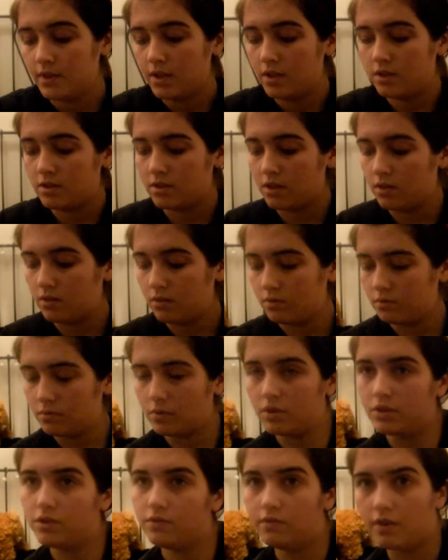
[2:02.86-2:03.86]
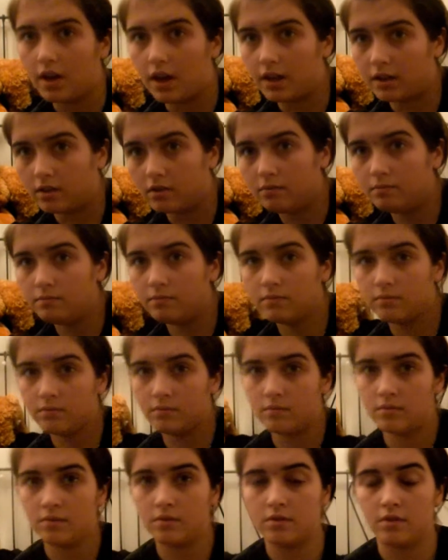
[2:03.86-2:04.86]
So once you've lined them,
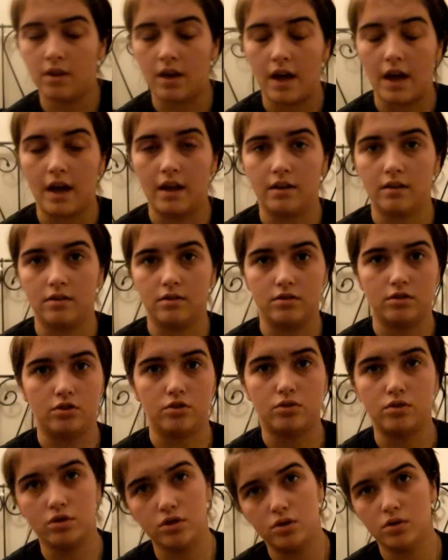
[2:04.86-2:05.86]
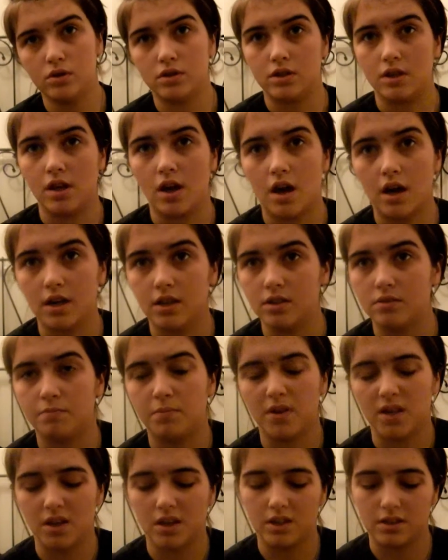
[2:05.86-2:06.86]
and you can do it to the eyes,
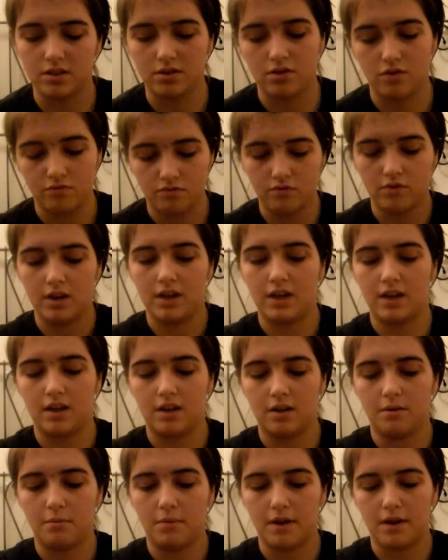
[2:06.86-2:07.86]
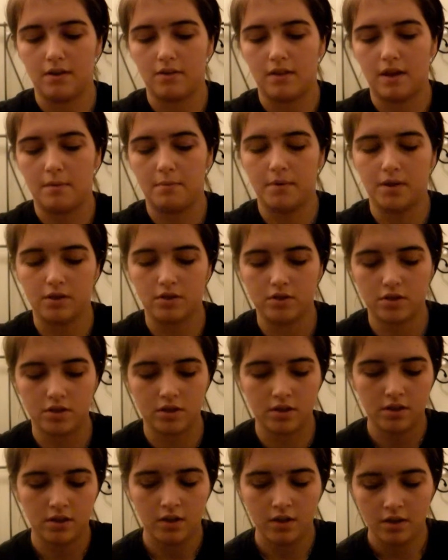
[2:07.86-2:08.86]
but it's not really going to matter that much.
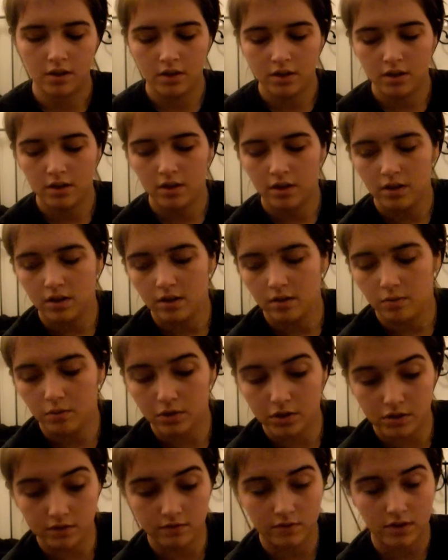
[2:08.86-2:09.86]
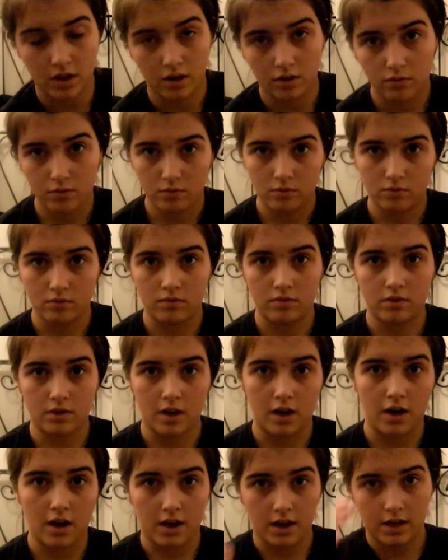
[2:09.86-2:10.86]
Once you've done all the
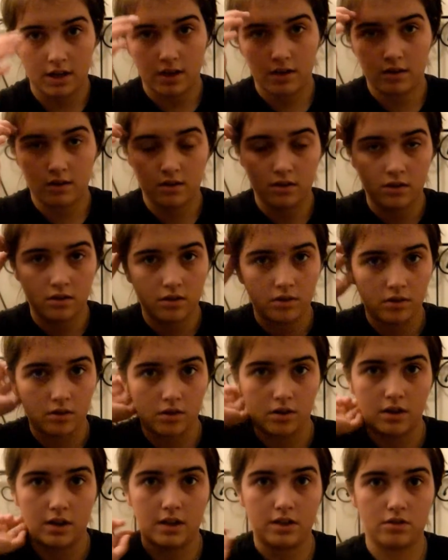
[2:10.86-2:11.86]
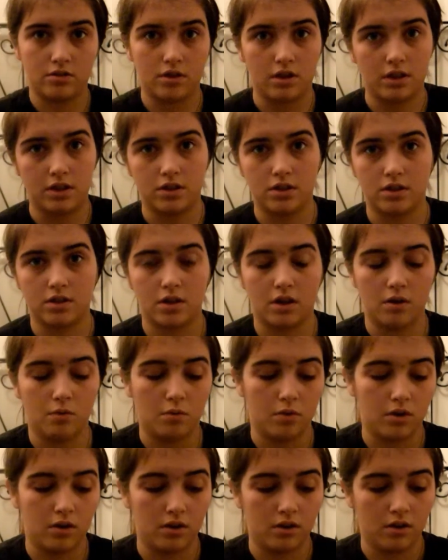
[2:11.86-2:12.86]
lining, you're literally just going to
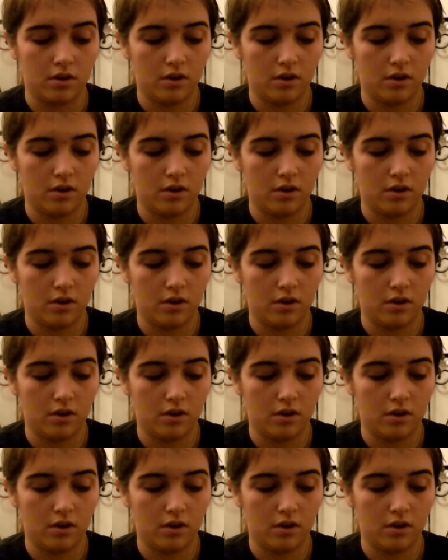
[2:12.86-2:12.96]
want to